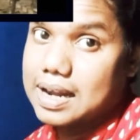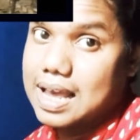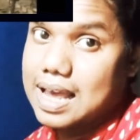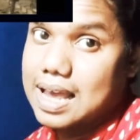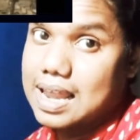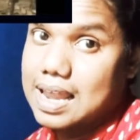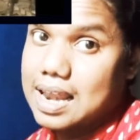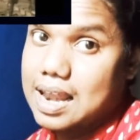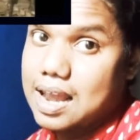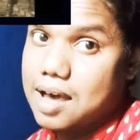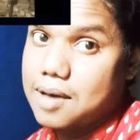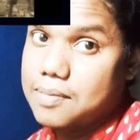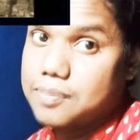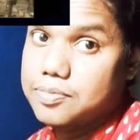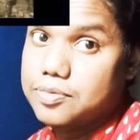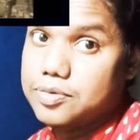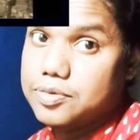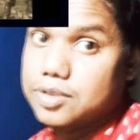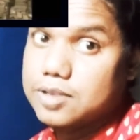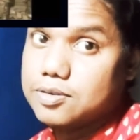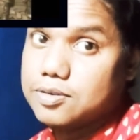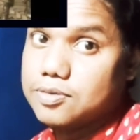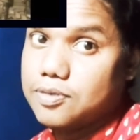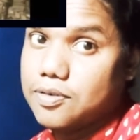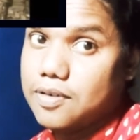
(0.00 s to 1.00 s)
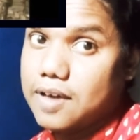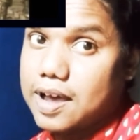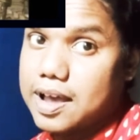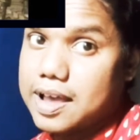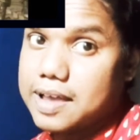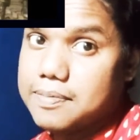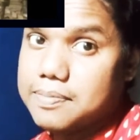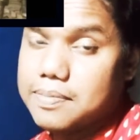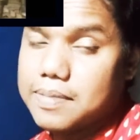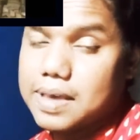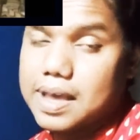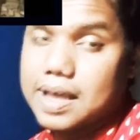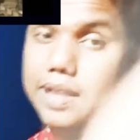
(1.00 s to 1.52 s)
I love this
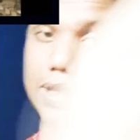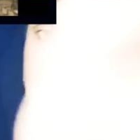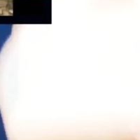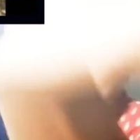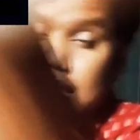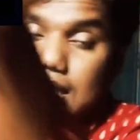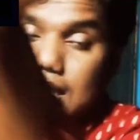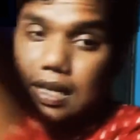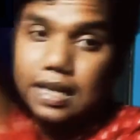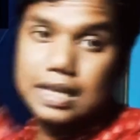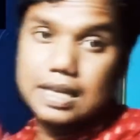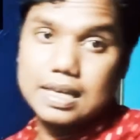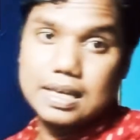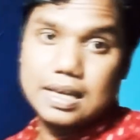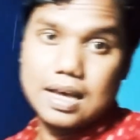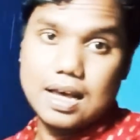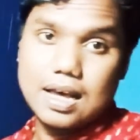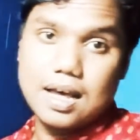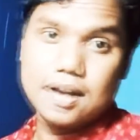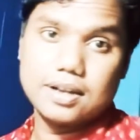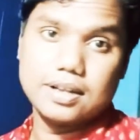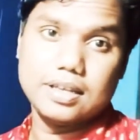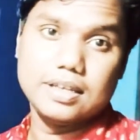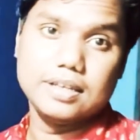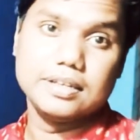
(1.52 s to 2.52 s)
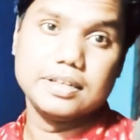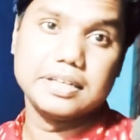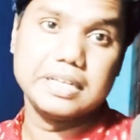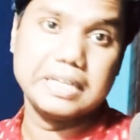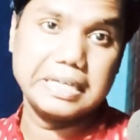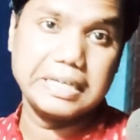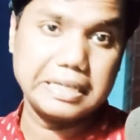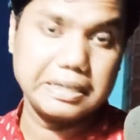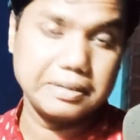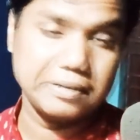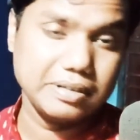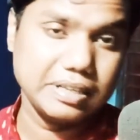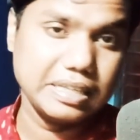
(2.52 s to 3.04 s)
five man. They are
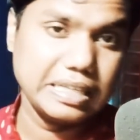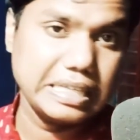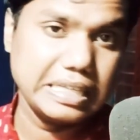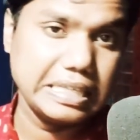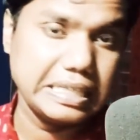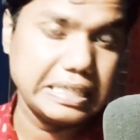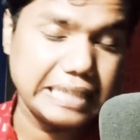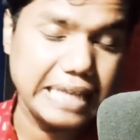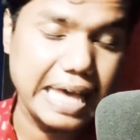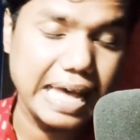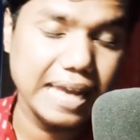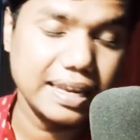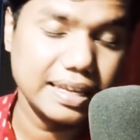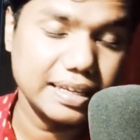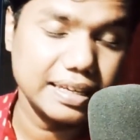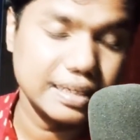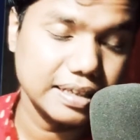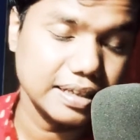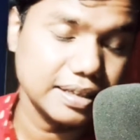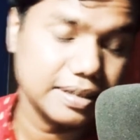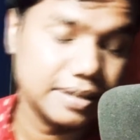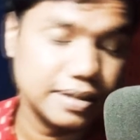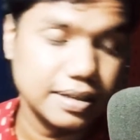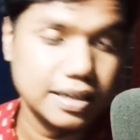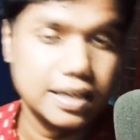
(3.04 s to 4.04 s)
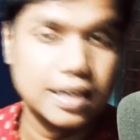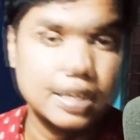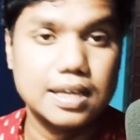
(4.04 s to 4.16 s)
incredibly talented